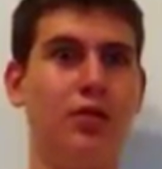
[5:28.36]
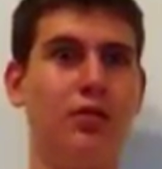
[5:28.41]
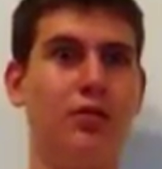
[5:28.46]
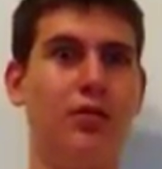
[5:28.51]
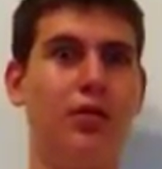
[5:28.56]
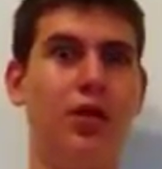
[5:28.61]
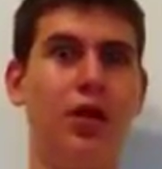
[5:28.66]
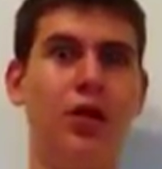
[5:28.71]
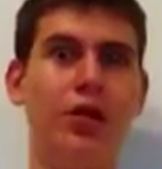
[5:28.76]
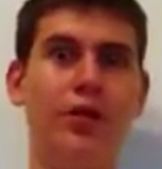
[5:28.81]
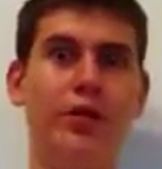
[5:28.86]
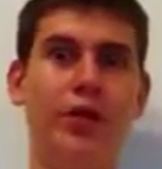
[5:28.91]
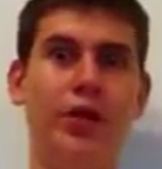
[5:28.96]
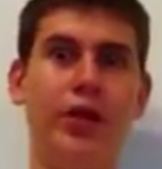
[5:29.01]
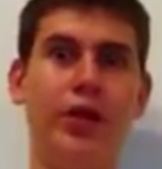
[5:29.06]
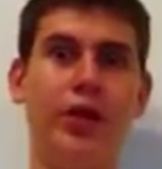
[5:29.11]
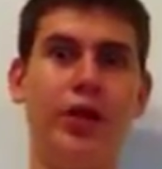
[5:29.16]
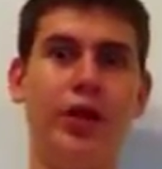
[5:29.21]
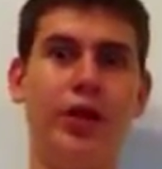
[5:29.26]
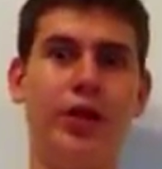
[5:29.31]
For all of
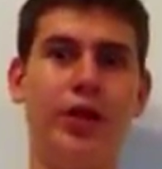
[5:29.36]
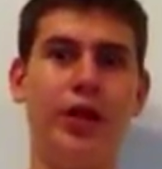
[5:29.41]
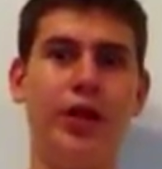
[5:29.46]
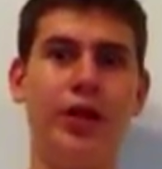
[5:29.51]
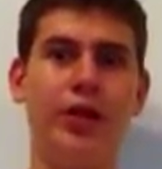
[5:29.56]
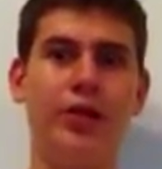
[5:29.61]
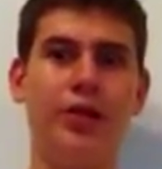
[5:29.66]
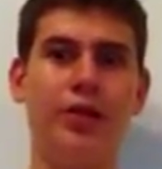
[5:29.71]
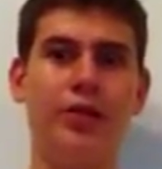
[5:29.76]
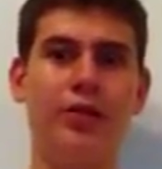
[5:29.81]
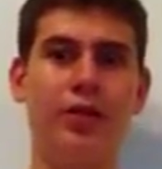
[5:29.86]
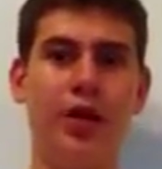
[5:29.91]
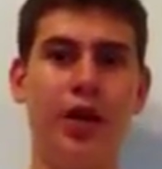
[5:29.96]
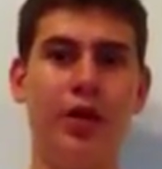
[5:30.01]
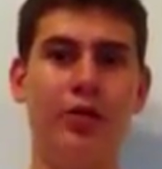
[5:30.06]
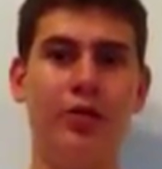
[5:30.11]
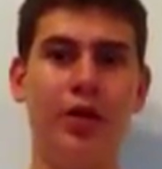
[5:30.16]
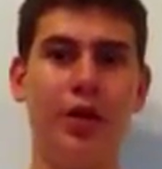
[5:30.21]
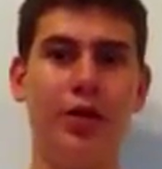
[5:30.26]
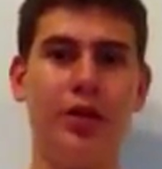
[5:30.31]
y'all underage, do
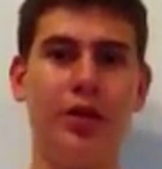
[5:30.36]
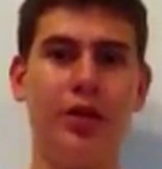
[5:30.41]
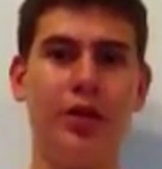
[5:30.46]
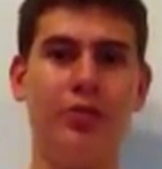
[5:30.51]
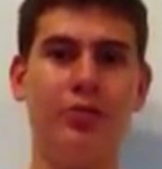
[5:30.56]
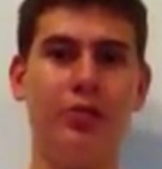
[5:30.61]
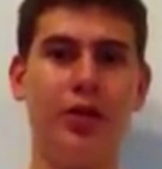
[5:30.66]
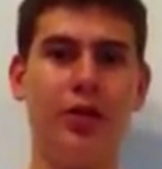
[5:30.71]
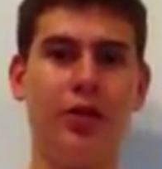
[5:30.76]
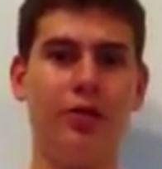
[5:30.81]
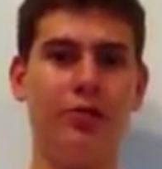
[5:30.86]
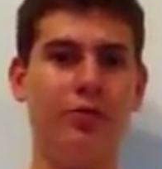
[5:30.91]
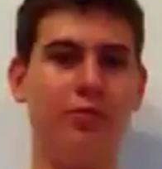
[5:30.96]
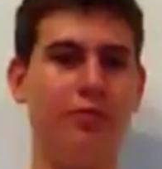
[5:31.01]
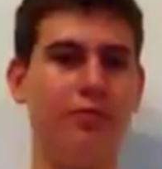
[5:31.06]
not watch this video.